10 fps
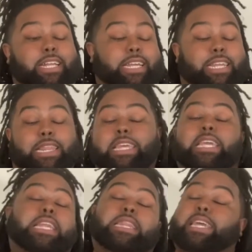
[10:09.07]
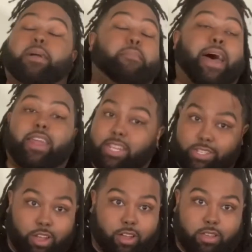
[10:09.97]
Didn't think anything about it,
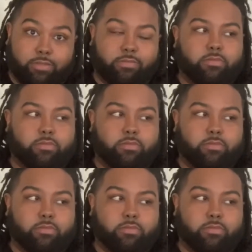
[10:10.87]
y'all.